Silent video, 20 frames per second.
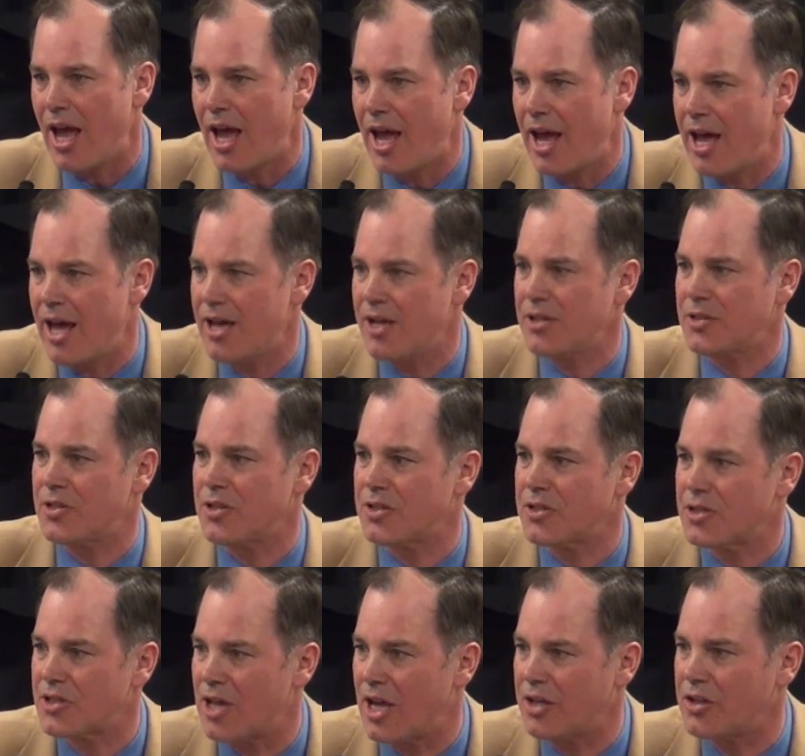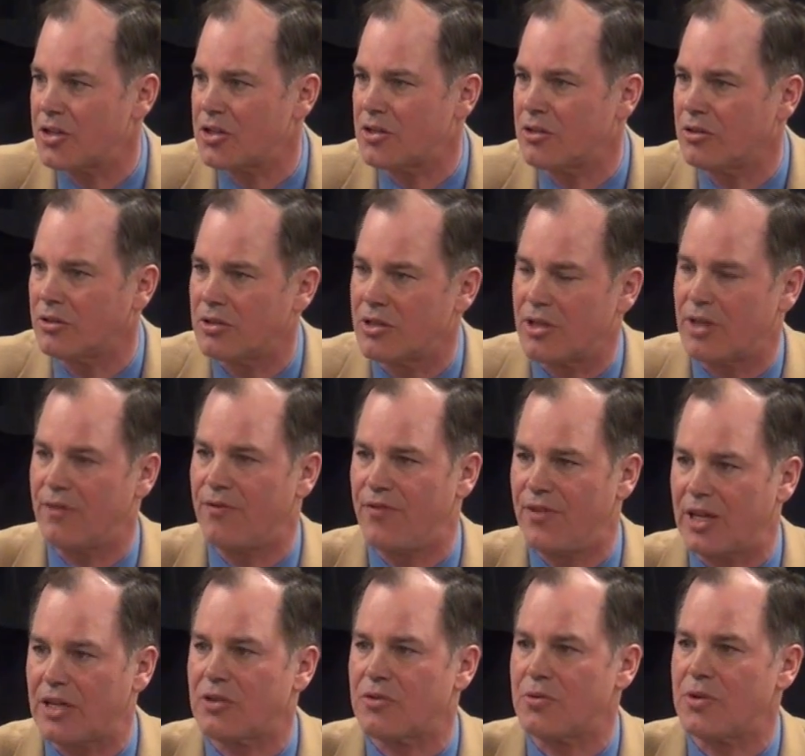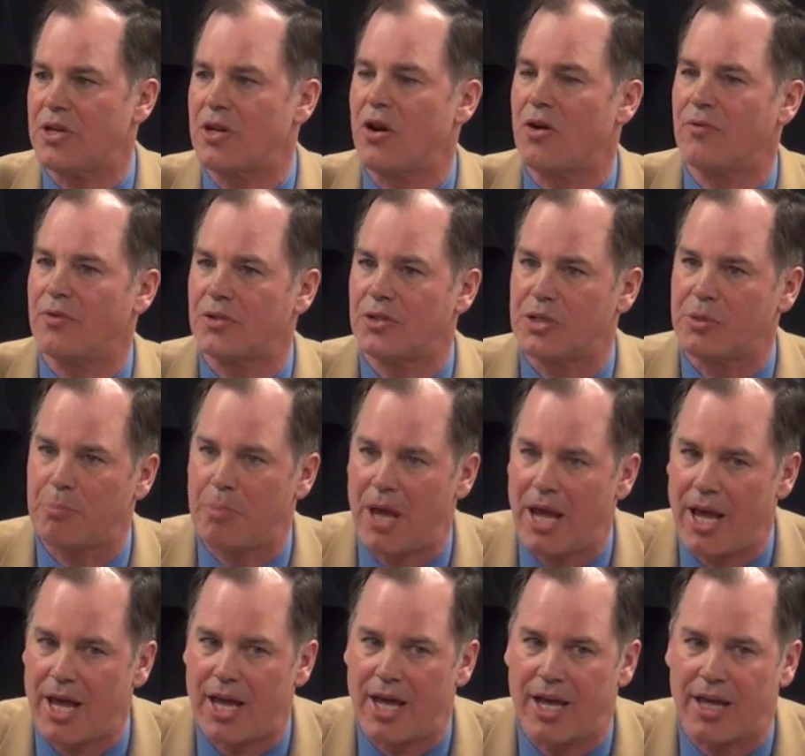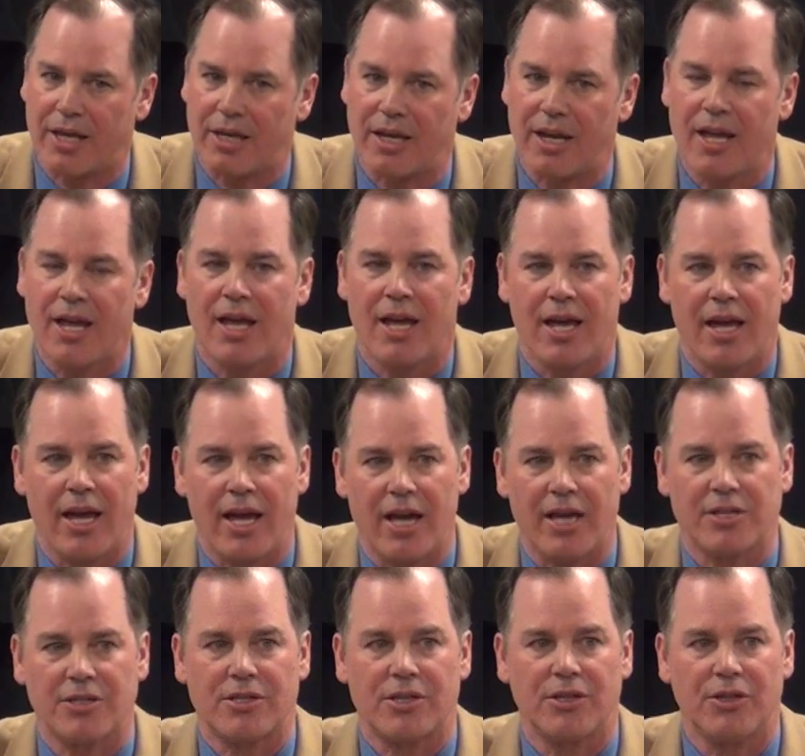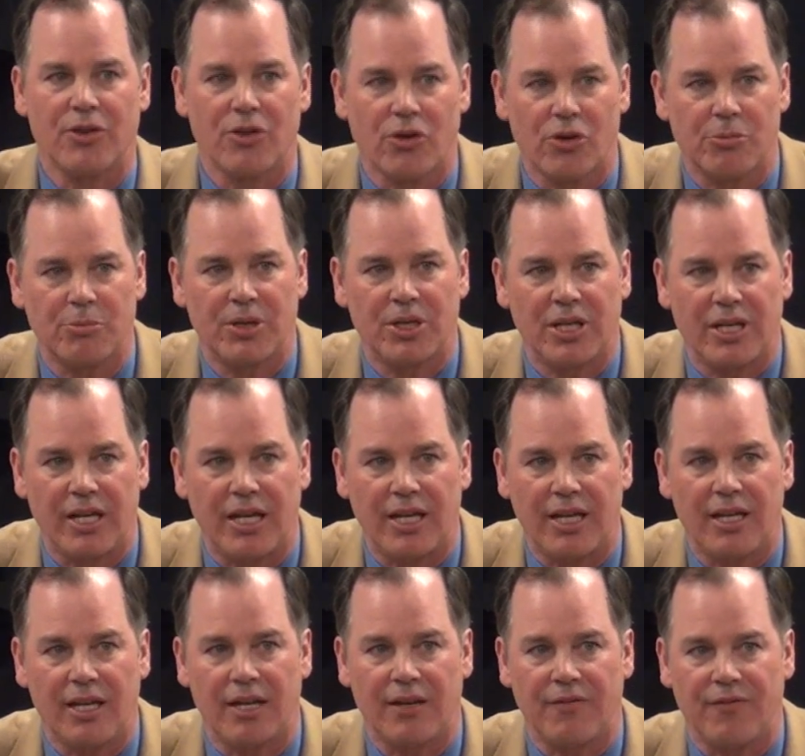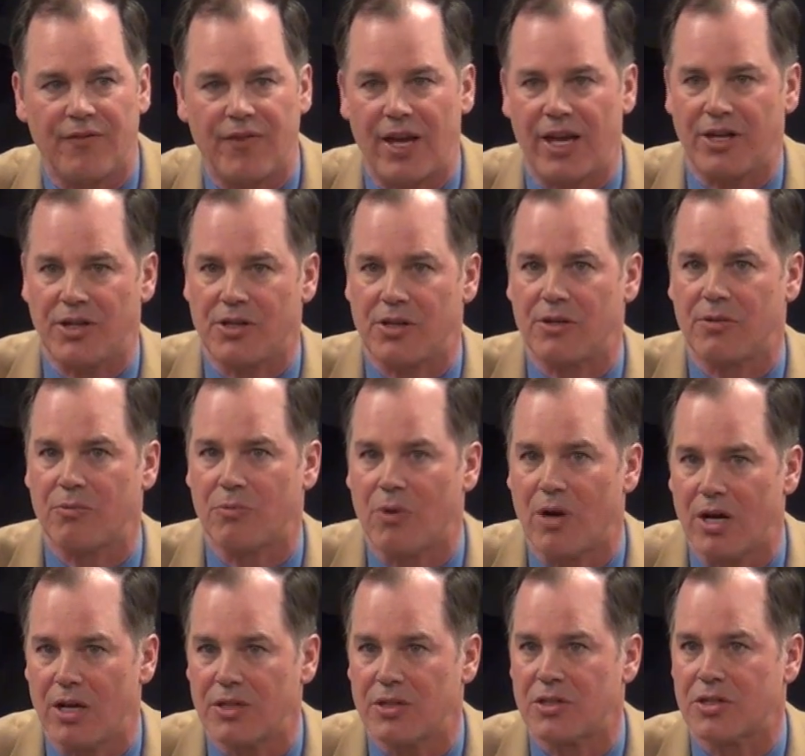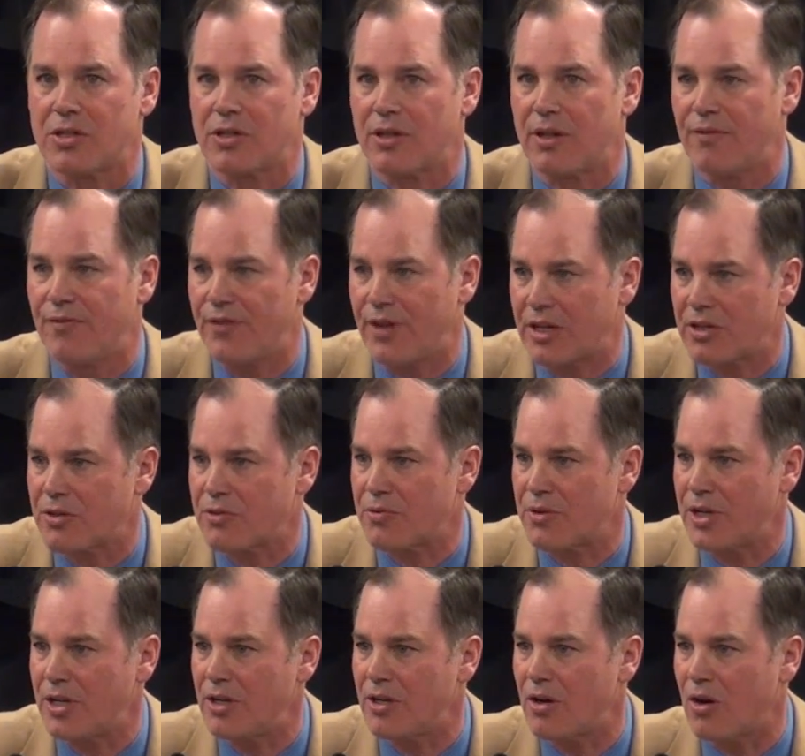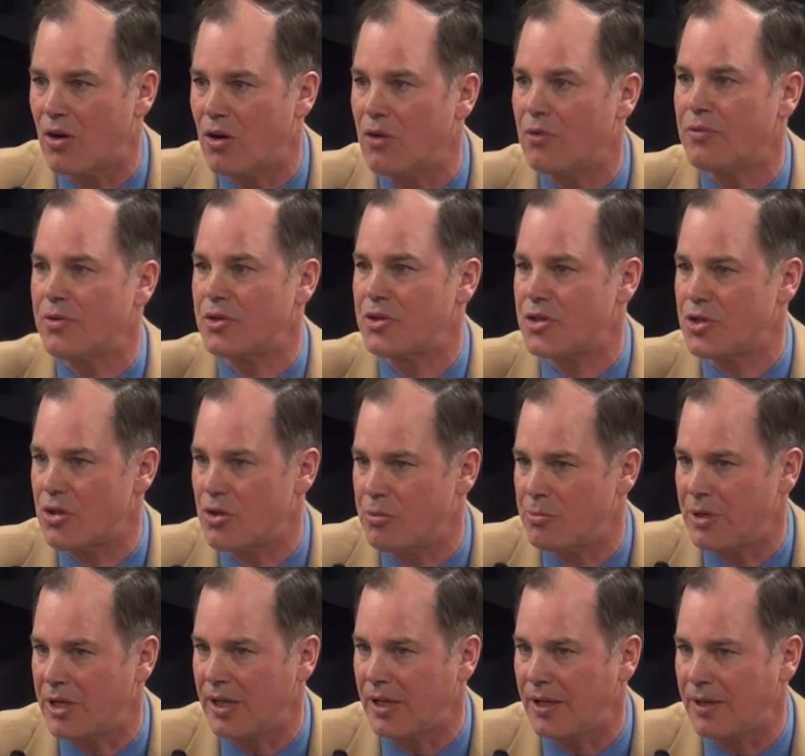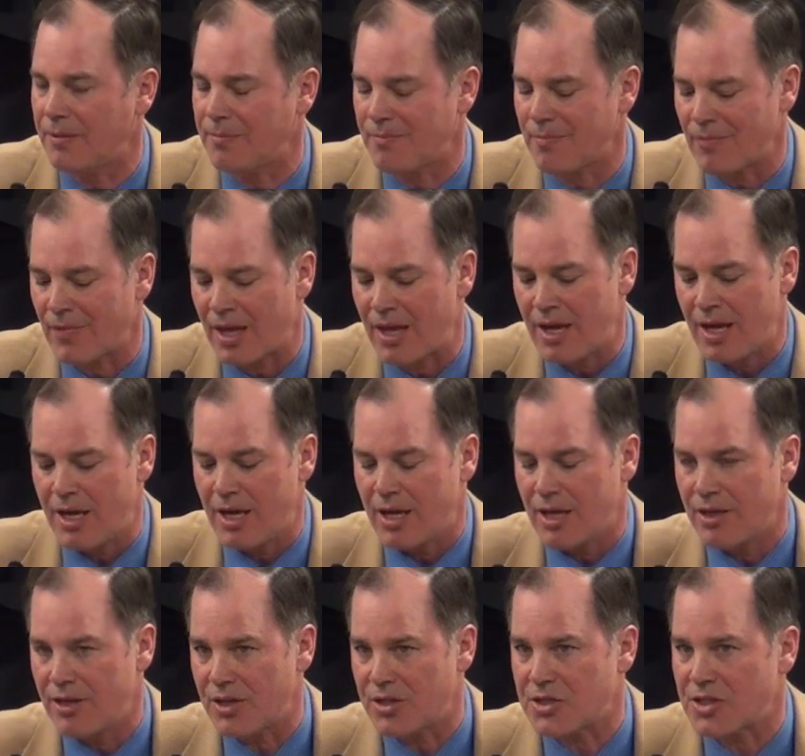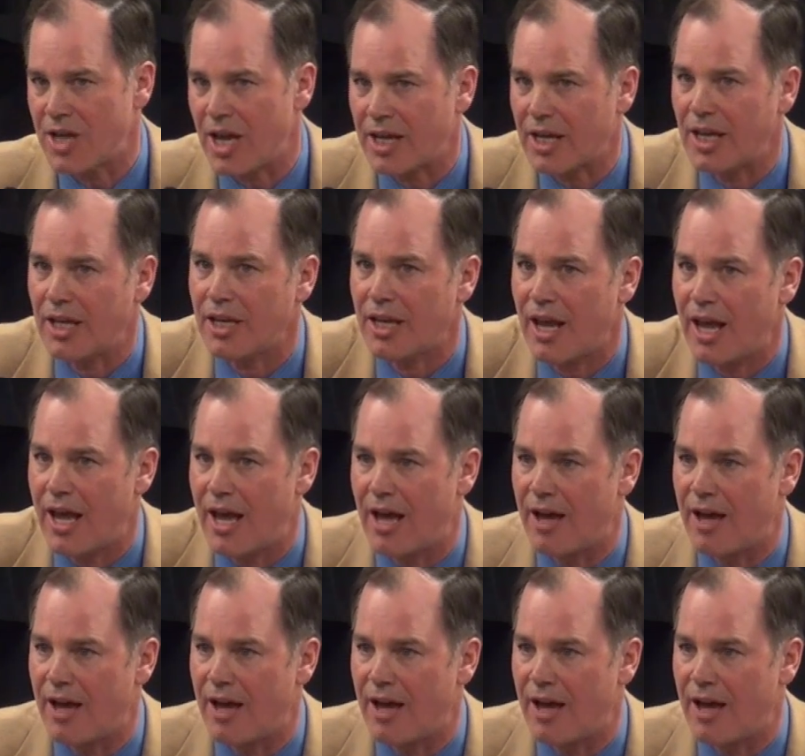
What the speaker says: as essential to the victory over Japan as the Normandy invasion was to the victory over Germany. The second